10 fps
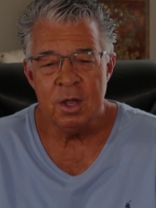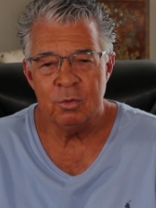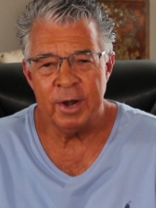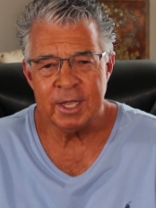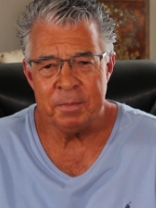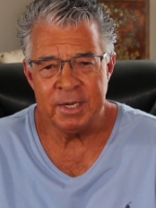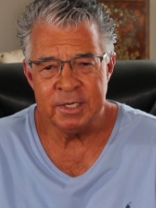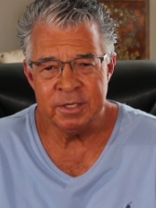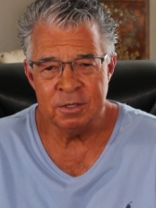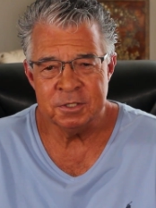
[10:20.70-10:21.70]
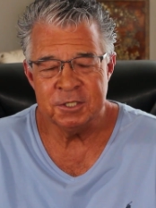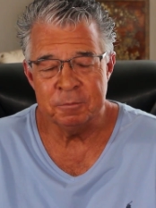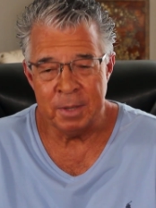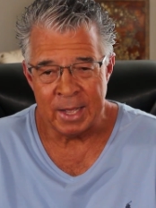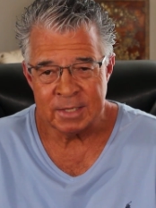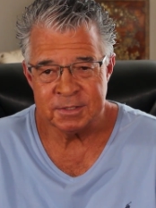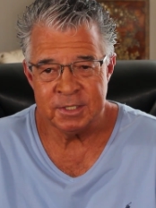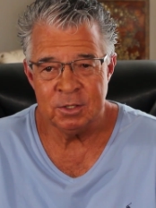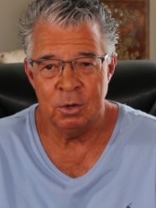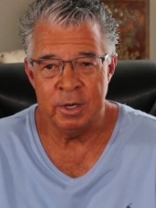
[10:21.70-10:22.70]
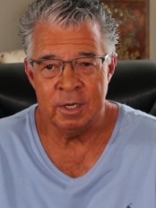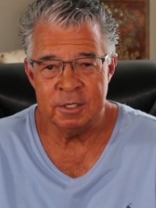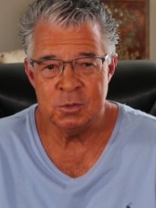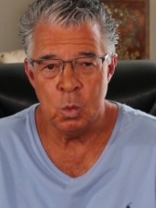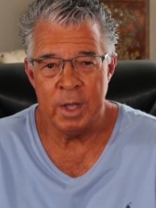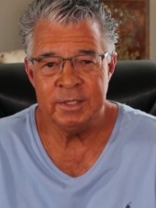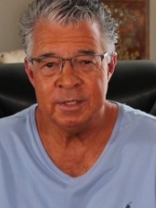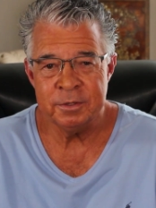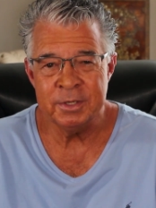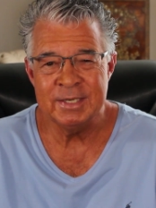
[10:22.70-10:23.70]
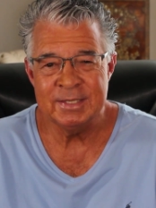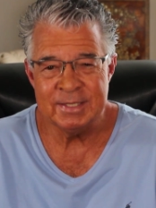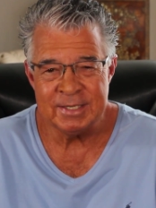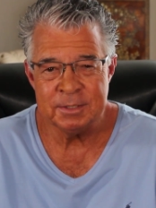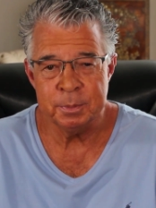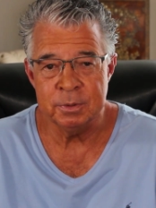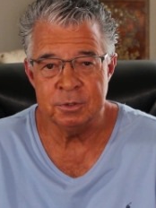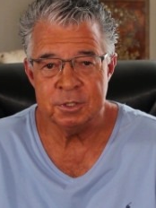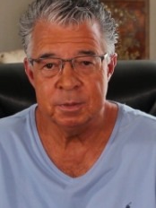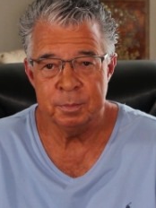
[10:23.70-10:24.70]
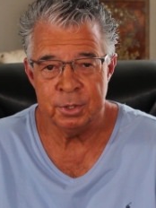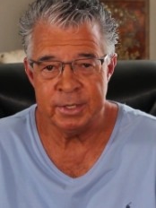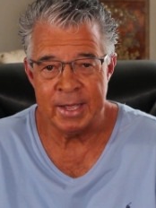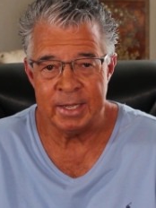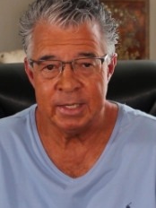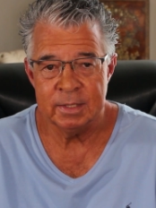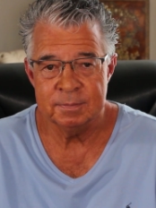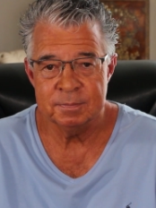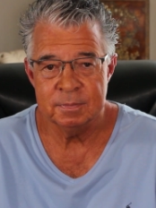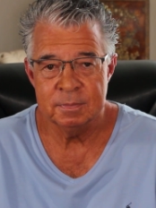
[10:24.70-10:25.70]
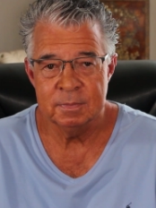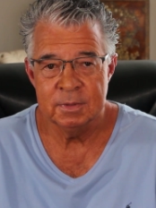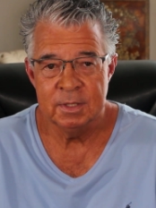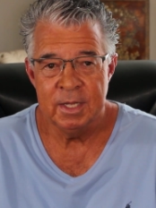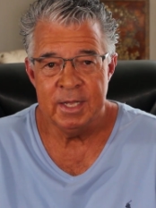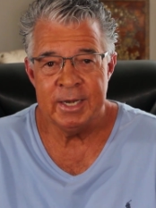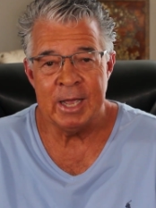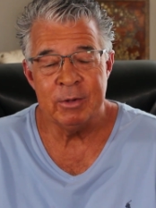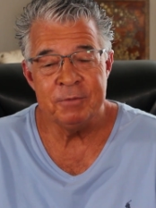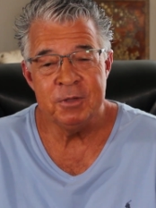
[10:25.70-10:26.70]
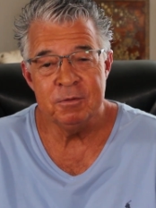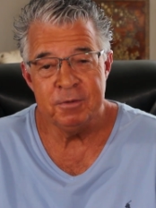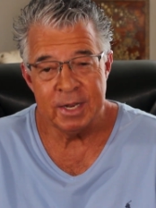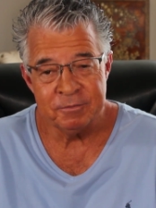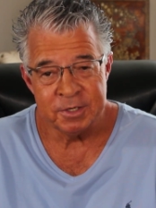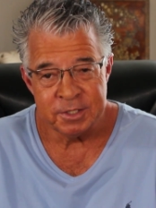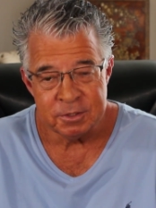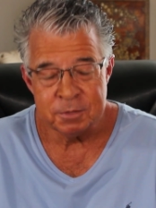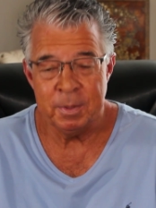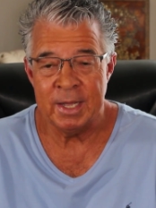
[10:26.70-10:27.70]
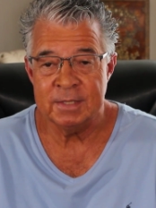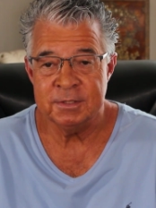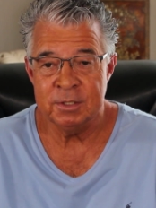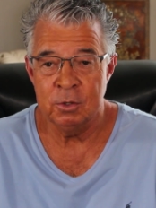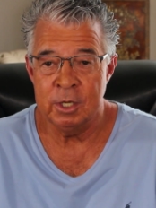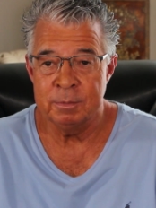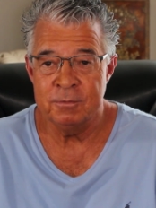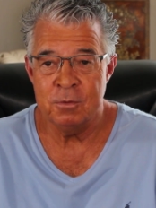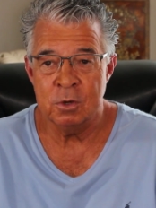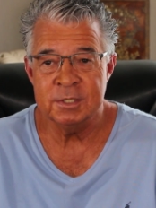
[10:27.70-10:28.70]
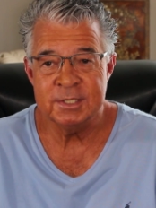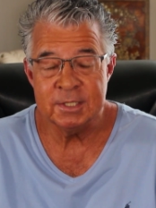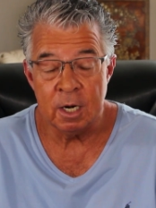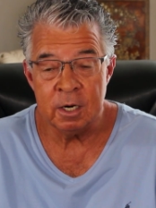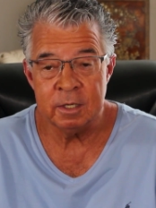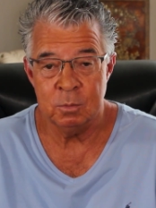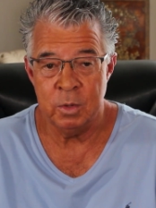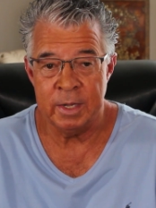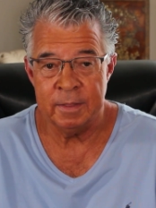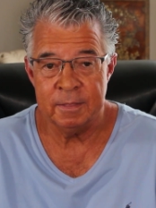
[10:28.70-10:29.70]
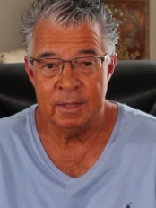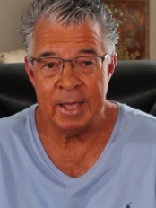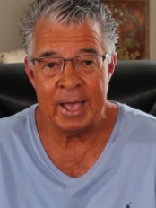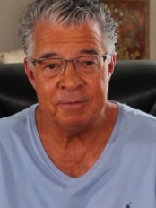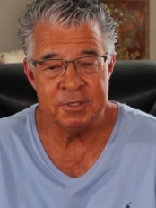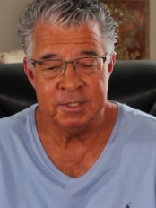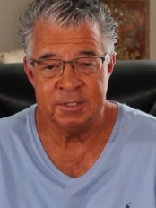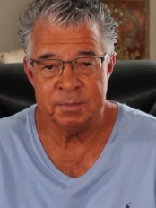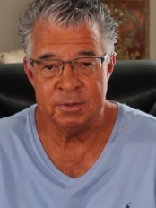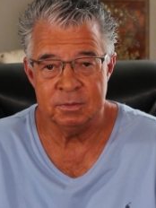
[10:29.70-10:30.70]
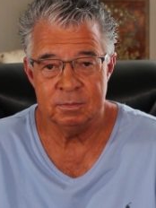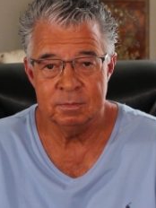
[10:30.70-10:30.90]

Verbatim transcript: Recommended dosage of black seed oil is 1 to 3 teaspoons per day. Now, if you've never used black seed oil before, start with a half a teaspoon